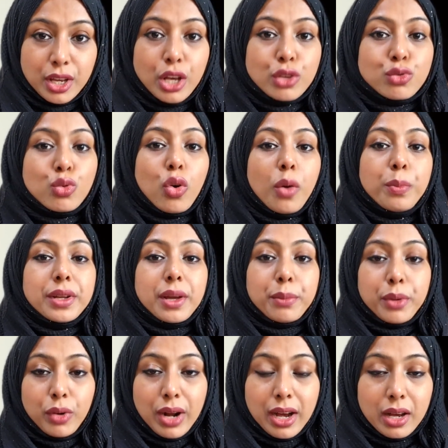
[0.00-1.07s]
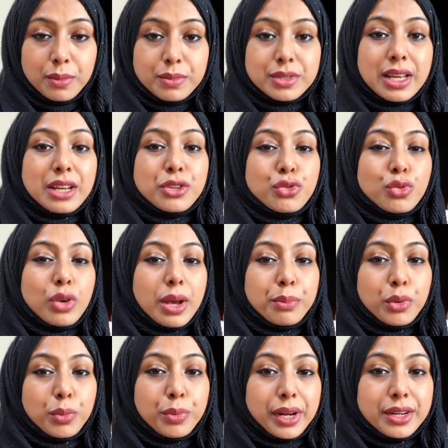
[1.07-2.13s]
So open up your arms and show
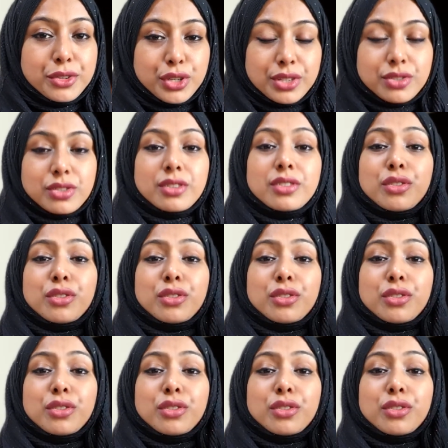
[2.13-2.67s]
appropriate gestures.